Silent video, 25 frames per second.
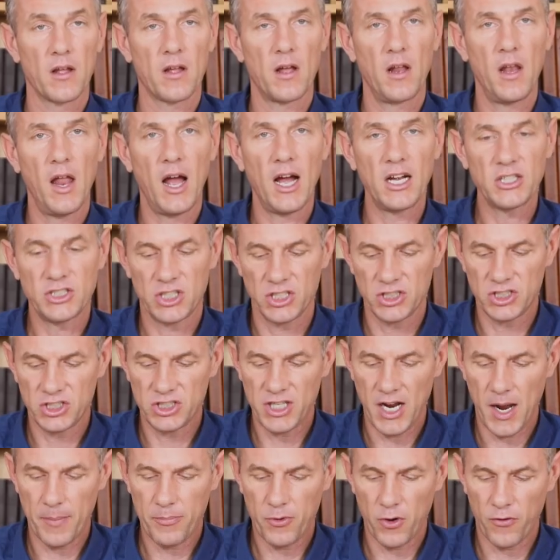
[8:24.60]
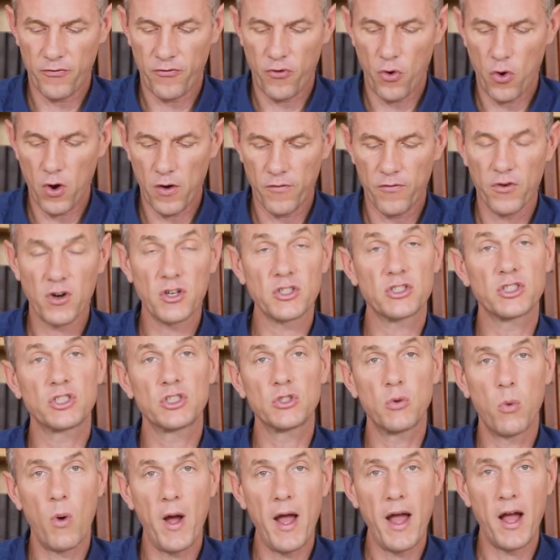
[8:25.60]
Colossians chapter 4, verse
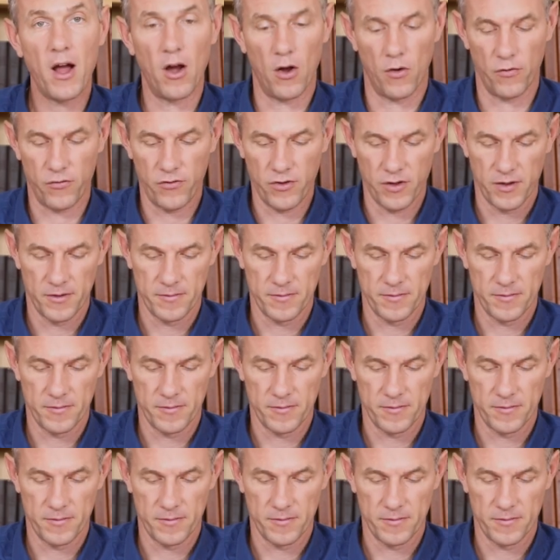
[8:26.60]
12.